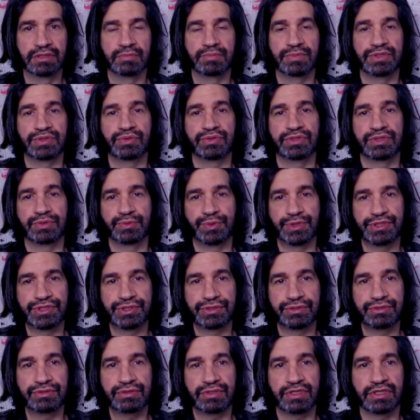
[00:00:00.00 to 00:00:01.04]
between
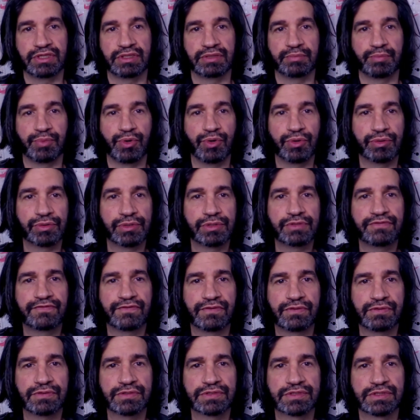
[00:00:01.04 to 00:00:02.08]
richer and poorer
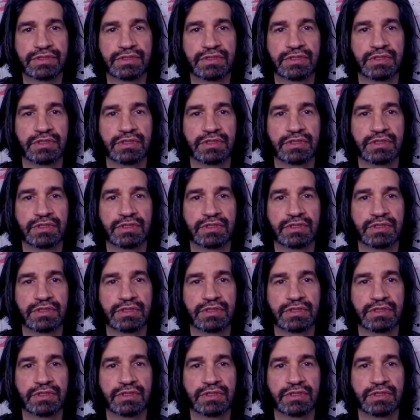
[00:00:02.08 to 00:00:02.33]
folks,